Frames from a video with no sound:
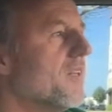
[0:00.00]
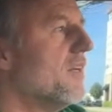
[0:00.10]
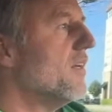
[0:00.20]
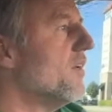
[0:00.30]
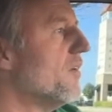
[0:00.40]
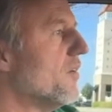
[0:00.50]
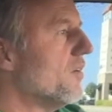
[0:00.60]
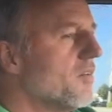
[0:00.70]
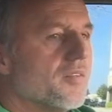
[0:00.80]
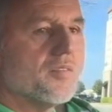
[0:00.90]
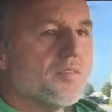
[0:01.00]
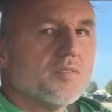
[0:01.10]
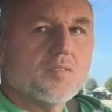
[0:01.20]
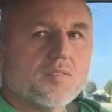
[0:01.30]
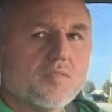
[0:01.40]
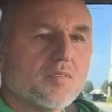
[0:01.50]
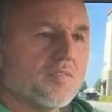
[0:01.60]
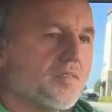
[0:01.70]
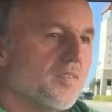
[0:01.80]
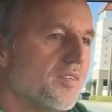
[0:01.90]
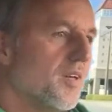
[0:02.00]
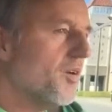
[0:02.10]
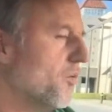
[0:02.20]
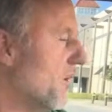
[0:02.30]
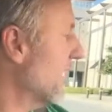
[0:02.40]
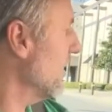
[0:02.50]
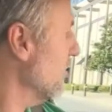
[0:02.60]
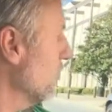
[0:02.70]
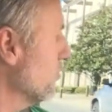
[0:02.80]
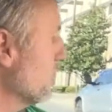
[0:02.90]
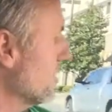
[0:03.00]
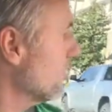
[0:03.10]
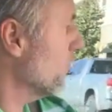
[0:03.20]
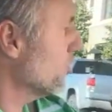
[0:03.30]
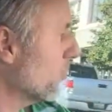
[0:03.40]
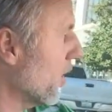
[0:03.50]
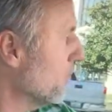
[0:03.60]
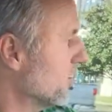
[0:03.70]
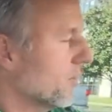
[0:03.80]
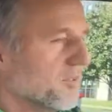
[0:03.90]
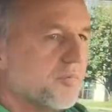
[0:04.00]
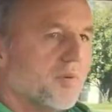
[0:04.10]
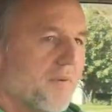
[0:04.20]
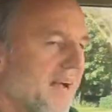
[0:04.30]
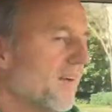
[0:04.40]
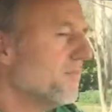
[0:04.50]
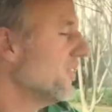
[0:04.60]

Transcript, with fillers: Well, you're like the boss. I know. So it's probably something with my